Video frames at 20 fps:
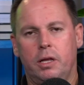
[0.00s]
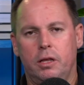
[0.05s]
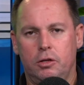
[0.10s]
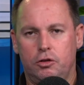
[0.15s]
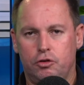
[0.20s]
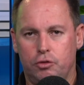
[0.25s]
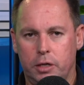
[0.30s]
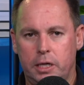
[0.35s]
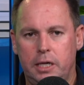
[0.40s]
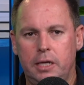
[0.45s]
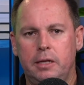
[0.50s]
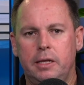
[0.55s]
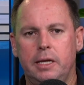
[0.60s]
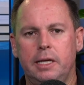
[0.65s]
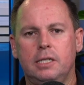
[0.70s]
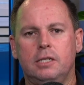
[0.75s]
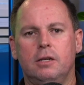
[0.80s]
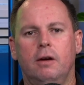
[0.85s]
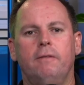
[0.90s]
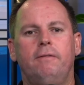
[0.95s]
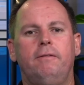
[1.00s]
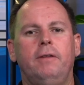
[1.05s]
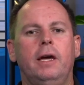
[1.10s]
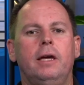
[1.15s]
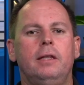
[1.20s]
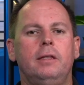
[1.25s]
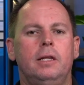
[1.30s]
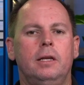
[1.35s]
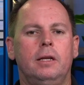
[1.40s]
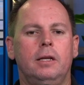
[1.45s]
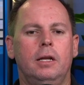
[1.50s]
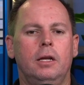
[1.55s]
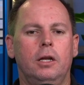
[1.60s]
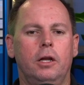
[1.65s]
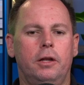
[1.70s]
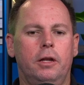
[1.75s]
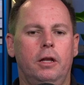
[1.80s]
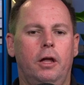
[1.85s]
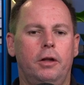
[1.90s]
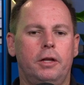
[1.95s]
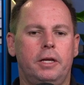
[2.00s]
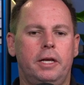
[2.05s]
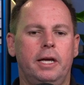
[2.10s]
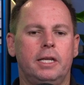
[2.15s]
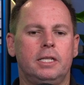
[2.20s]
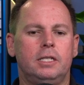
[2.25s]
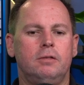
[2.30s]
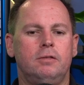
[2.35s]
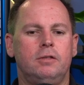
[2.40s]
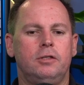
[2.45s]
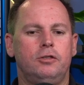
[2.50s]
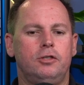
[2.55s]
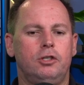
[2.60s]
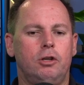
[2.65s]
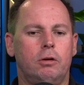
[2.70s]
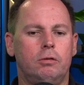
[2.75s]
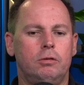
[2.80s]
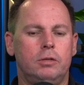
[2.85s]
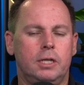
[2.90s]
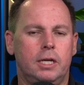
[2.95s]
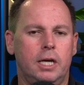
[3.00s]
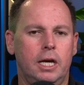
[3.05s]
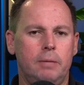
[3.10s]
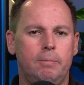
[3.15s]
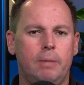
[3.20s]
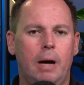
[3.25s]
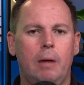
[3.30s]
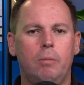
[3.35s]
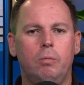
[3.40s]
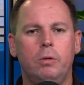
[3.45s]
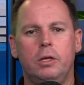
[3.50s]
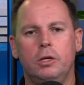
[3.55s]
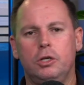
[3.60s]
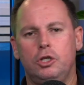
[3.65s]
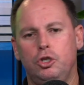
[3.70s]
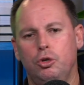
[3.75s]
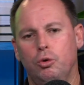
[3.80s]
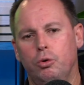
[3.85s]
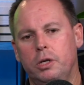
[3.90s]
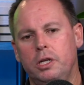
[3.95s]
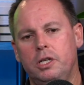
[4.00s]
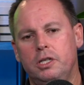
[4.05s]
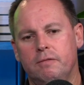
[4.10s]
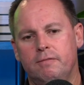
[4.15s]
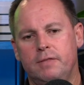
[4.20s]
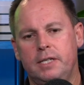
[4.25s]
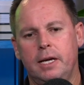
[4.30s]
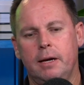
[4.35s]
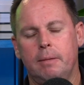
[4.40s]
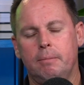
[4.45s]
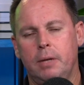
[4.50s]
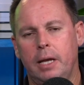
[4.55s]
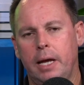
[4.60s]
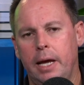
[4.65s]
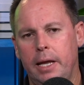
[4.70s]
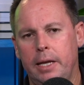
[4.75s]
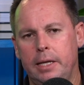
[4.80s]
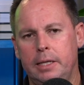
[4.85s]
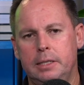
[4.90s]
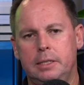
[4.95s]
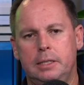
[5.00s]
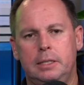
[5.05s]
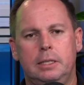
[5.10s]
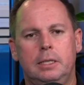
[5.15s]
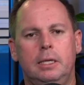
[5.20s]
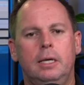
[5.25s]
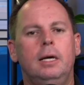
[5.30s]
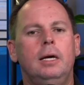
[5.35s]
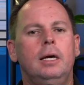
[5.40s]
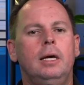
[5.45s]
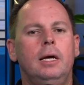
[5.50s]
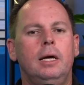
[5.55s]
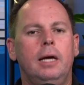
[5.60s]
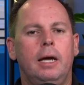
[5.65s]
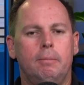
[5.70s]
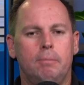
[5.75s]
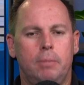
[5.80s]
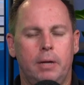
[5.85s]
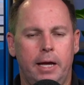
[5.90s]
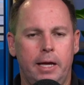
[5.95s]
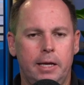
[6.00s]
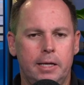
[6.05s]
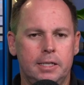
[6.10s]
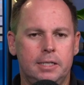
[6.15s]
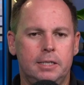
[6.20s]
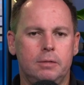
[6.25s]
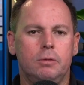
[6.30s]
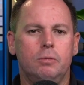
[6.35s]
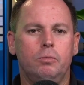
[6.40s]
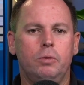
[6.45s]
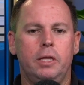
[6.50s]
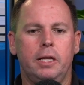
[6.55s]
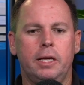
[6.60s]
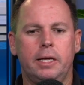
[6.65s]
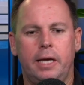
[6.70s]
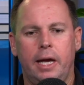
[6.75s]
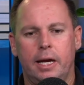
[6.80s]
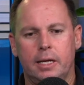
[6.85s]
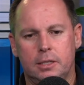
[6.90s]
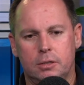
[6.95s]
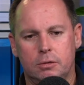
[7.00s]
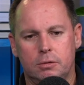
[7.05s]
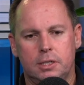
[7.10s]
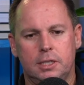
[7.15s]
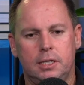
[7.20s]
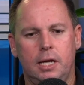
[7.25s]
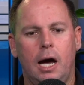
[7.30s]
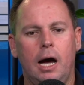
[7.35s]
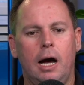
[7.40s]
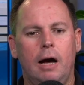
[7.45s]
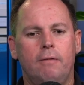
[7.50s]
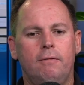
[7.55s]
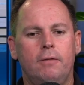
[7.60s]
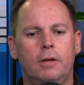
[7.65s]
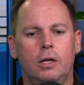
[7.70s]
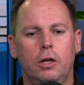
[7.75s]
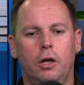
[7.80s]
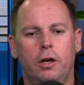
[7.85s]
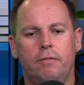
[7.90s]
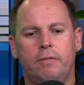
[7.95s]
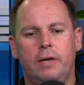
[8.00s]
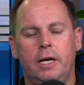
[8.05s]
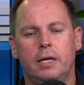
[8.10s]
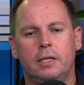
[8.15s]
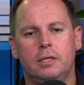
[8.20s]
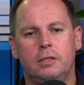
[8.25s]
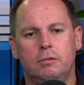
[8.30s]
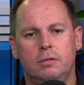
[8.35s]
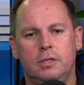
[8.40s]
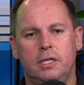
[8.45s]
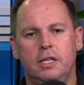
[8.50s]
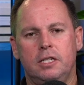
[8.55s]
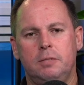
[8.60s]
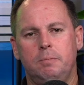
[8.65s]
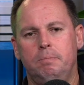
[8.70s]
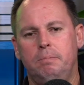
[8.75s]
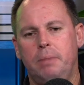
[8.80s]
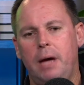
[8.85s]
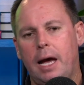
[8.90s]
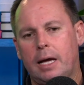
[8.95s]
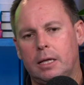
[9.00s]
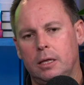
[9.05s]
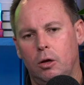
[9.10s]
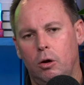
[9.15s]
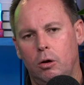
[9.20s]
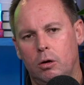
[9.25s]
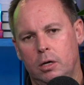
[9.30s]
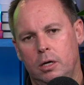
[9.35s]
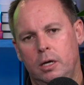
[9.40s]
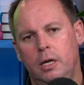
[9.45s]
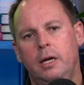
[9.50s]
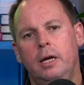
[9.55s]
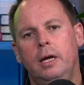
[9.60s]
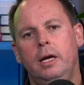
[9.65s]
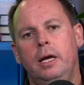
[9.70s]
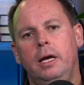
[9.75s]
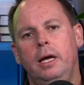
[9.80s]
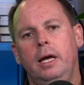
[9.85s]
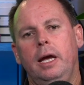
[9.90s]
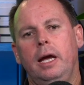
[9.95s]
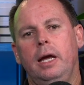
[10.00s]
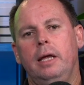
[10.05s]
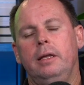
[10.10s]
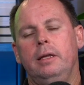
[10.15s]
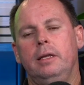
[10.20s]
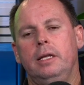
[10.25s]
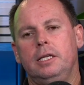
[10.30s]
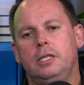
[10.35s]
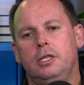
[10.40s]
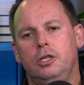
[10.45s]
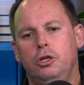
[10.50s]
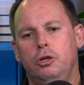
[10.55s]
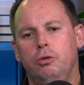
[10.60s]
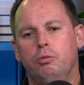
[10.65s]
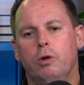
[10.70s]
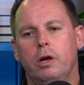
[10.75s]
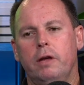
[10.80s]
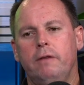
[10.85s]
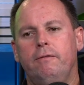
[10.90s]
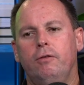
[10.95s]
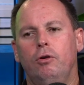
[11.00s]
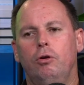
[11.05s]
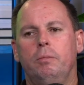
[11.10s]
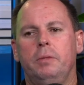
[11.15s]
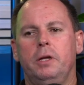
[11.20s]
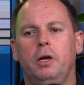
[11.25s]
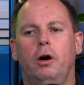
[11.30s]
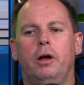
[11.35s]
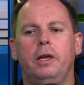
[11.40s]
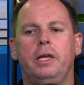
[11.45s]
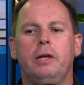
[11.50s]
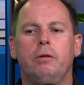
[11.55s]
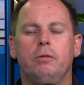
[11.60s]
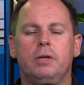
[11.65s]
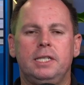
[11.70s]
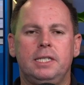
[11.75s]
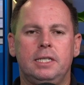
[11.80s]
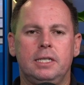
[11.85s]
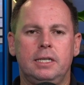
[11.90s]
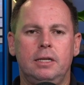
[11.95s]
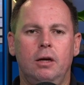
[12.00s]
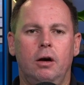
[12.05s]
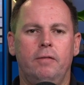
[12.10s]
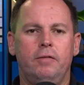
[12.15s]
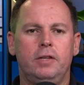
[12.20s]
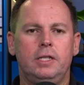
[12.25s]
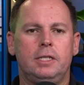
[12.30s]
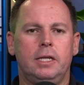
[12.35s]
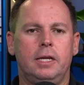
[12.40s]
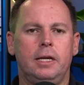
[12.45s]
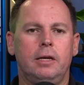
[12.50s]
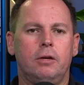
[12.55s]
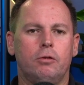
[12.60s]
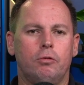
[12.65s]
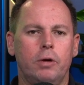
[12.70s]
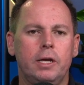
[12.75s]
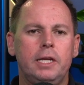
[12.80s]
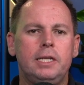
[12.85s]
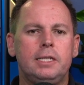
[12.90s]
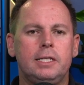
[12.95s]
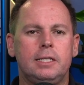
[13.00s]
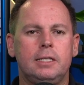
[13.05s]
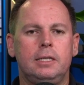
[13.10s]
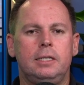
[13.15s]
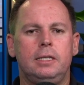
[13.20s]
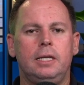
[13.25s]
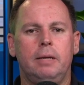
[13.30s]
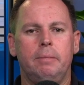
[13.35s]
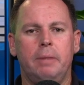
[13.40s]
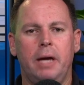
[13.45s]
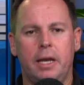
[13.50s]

one of the tricky things I've found, that a lot of councils have struggled to keep up with the shortage of town planners and planners within council staff. A lot of councils, there's backlog. And this new reform, the idea is to obviously increase the